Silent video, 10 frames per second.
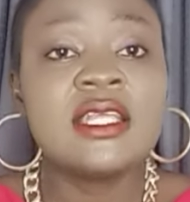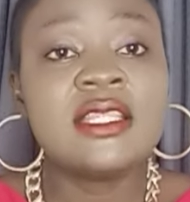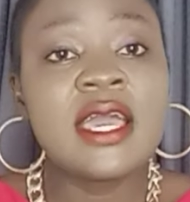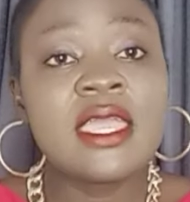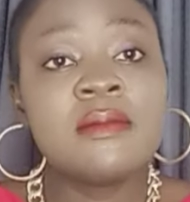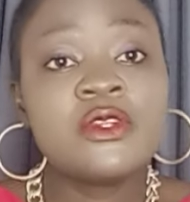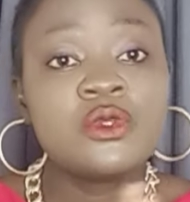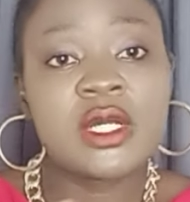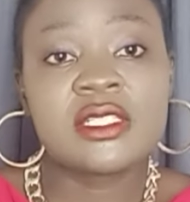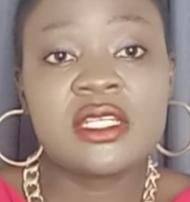they are able
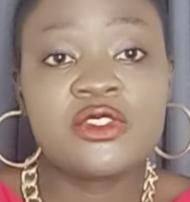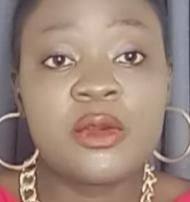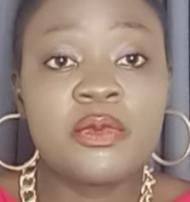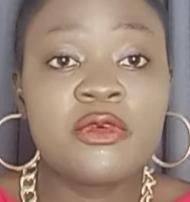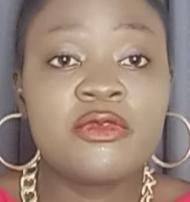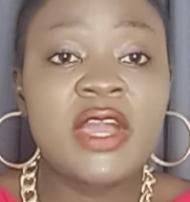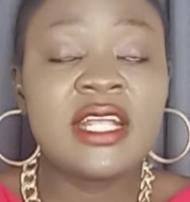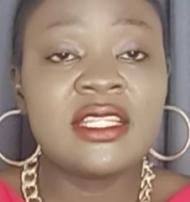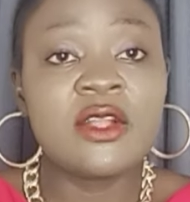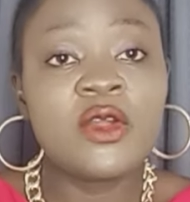to access your
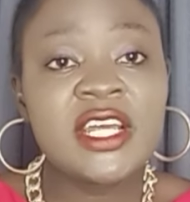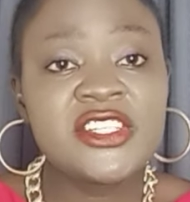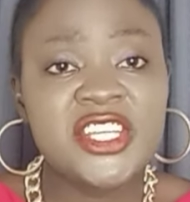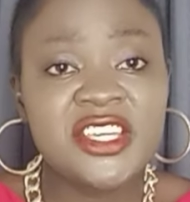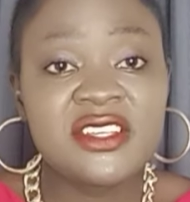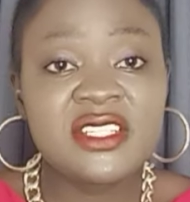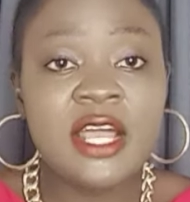profile, they're gonna check it,